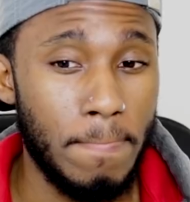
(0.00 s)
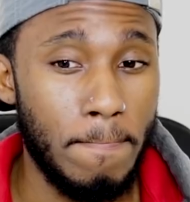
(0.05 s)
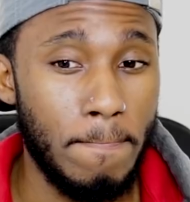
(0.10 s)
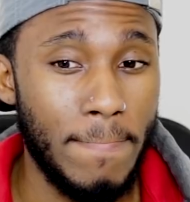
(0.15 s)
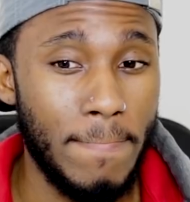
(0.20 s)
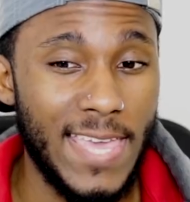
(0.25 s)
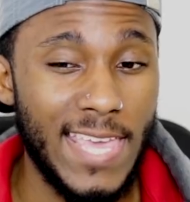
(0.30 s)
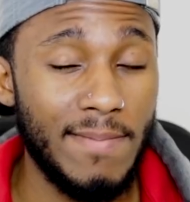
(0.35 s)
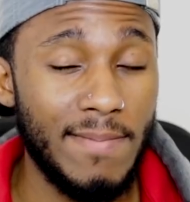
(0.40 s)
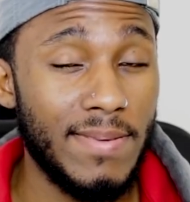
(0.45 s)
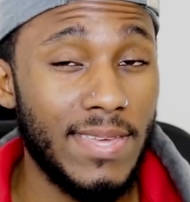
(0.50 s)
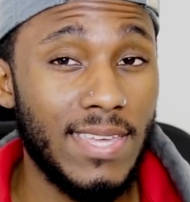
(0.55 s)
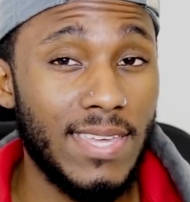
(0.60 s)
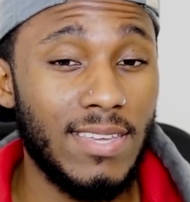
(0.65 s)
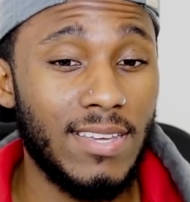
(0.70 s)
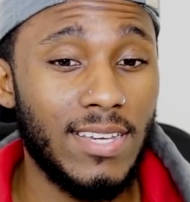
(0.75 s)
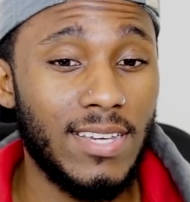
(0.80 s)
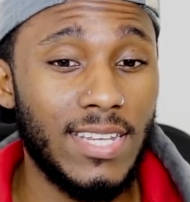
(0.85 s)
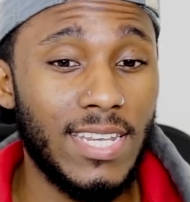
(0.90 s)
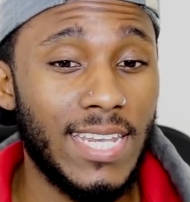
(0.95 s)

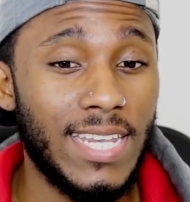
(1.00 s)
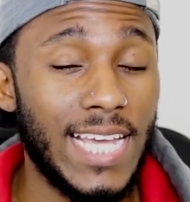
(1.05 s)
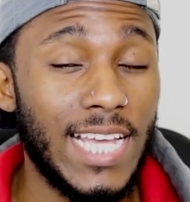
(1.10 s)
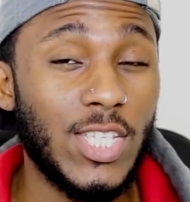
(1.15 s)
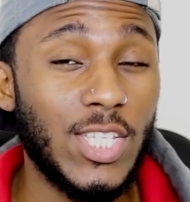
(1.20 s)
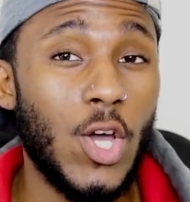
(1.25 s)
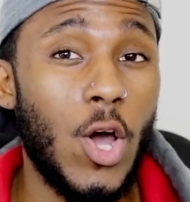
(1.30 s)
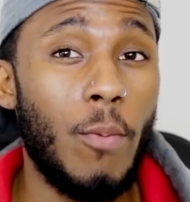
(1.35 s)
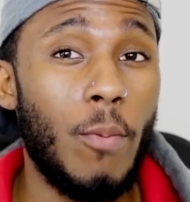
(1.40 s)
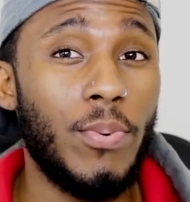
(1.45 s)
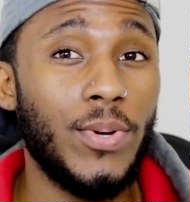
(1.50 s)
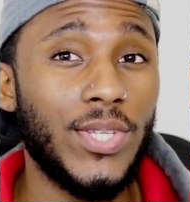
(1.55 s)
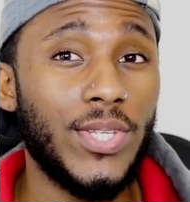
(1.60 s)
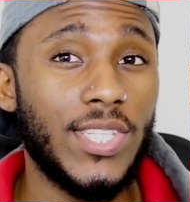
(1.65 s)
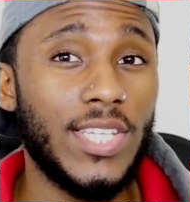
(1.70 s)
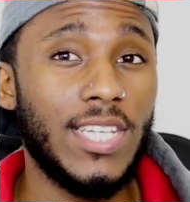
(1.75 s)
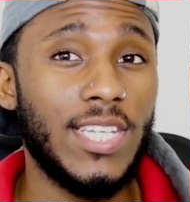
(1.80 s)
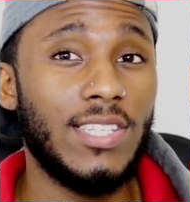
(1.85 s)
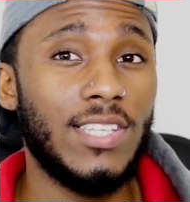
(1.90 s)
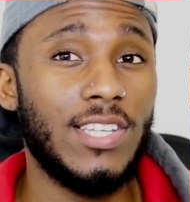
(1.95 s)
Maybe in the next couple of
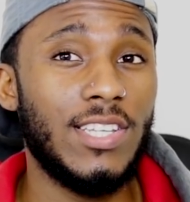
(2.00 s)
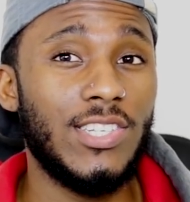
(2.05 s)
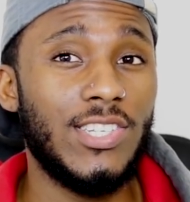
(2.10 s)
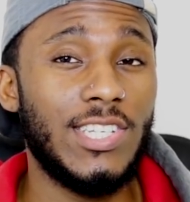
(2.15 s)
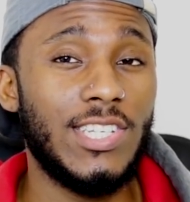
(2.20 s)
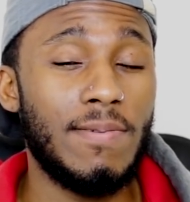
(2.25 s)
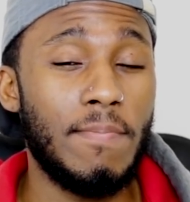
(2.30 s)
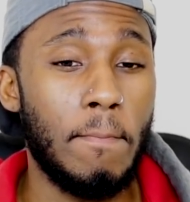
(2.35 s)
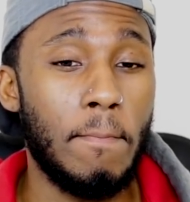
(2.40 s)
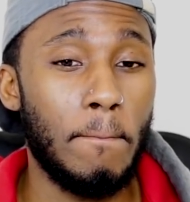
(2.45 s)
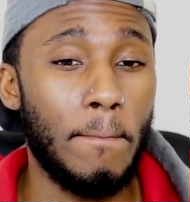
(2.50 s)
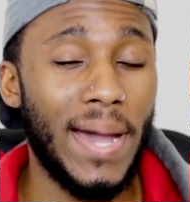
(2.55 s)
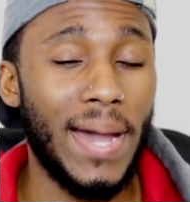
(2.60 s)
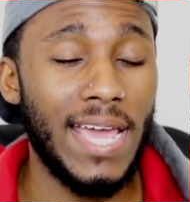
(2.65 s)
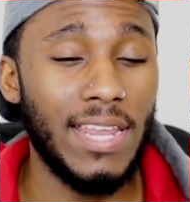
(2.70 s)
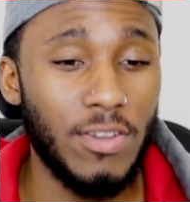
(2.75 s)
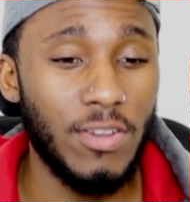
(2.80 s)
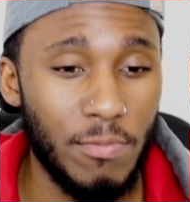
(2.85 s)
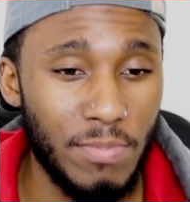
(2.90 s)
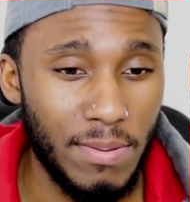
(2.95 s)
seasons, she
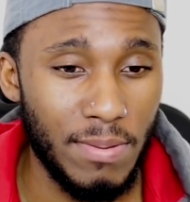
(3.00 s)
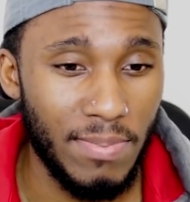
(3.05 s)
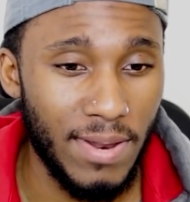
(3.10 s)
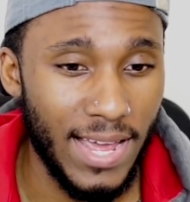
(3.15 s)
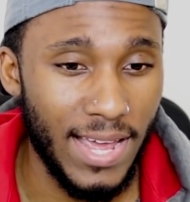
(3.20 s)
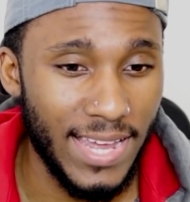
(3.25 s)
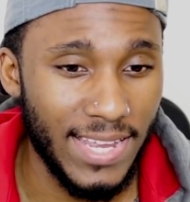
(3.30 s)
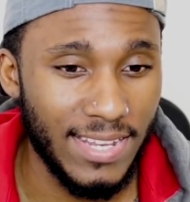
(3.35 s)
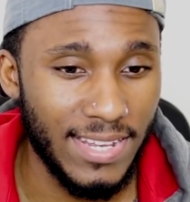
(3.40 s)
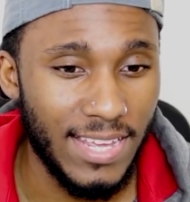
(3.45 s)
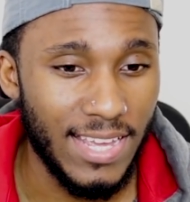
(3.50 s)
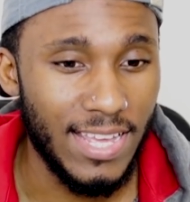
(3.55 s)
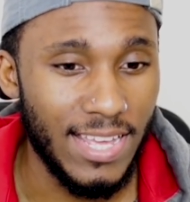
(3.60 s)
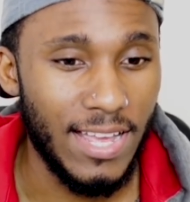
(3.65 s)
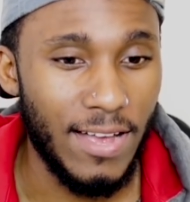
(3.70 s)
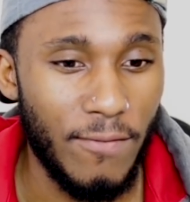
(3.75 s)
might not be blind.